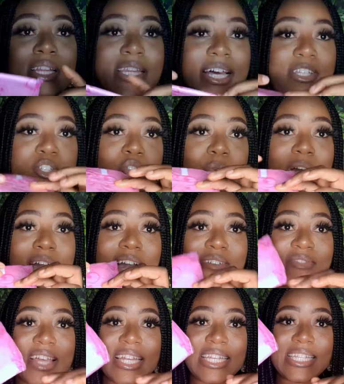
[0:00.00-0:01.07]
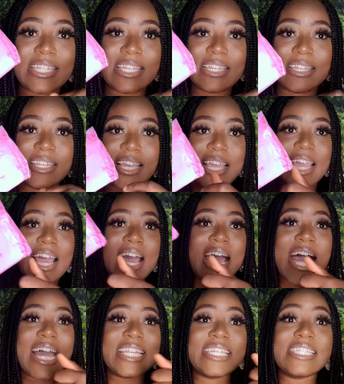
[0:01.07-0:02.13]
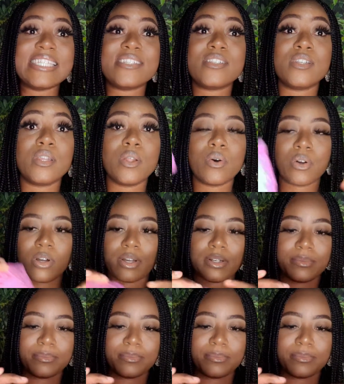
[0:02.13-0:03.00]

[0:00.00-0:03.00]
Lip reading: that you have anything there, and it is long.